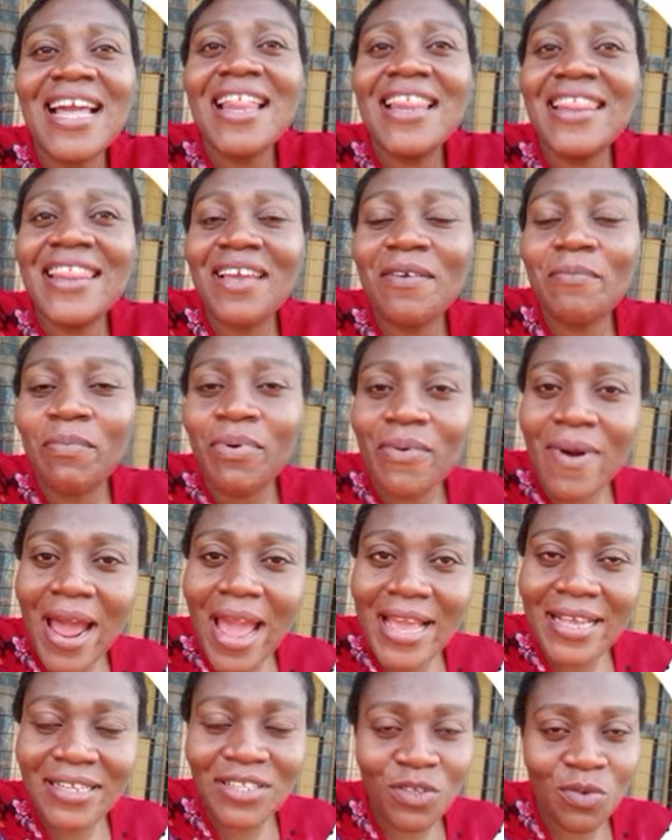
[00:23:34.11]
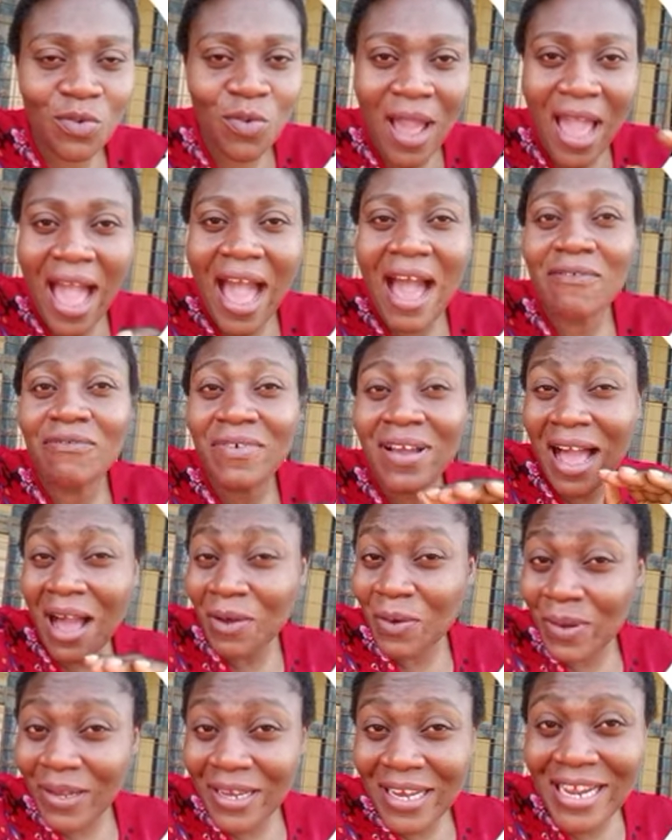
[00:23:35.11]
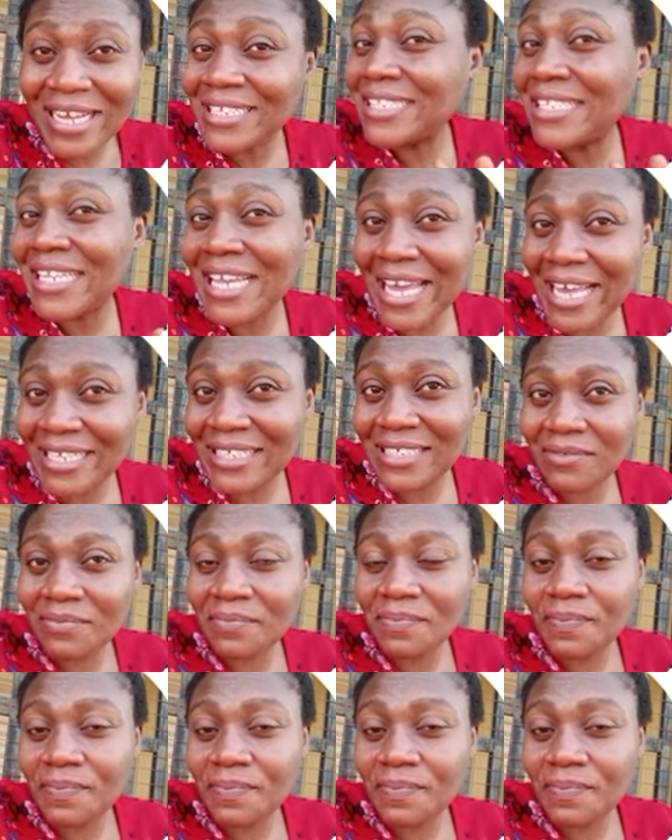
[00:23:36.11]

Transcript: the price we have calculated.